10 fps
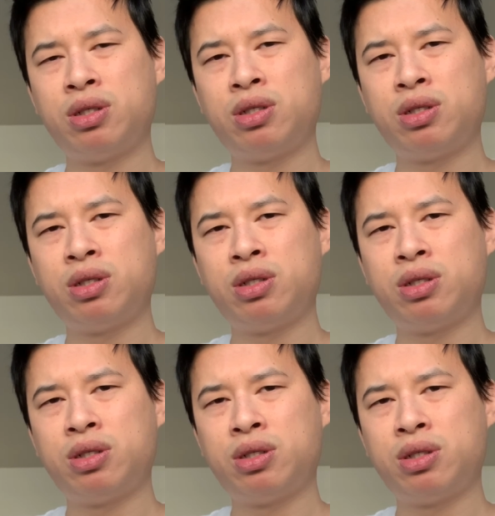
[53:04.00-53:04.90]

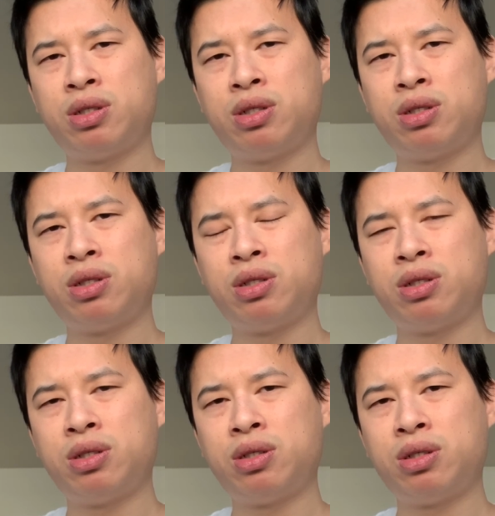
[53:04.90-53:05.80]

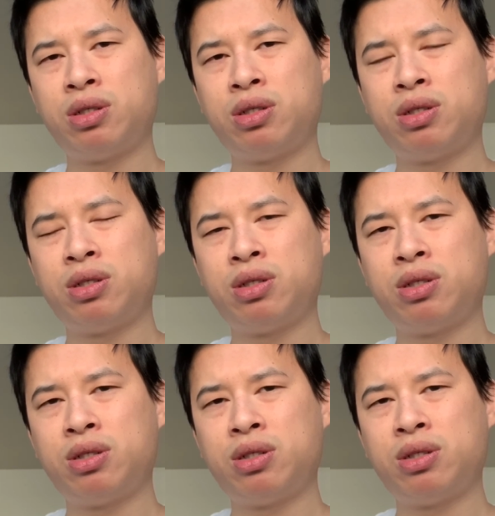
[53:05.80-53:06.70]

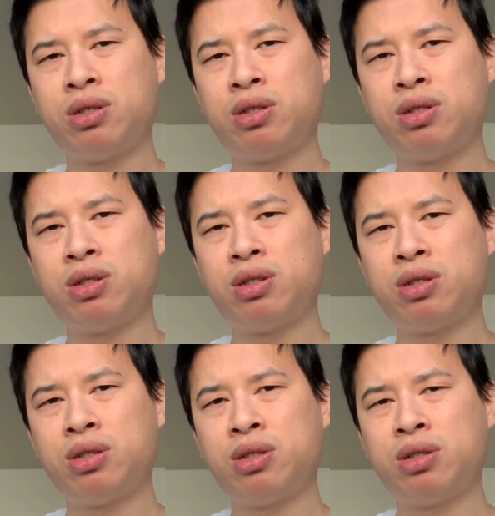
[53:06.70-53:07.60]

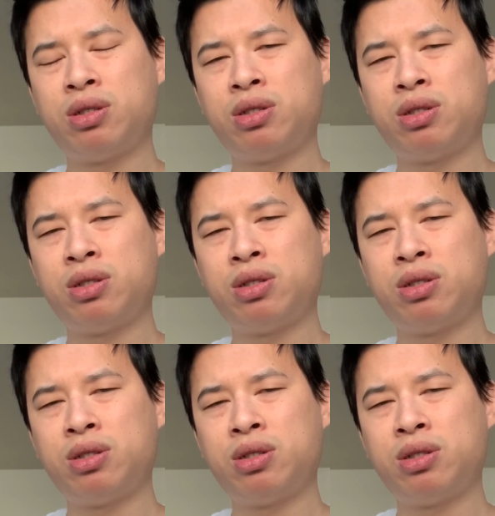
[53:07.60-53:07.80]
Nobody speaks.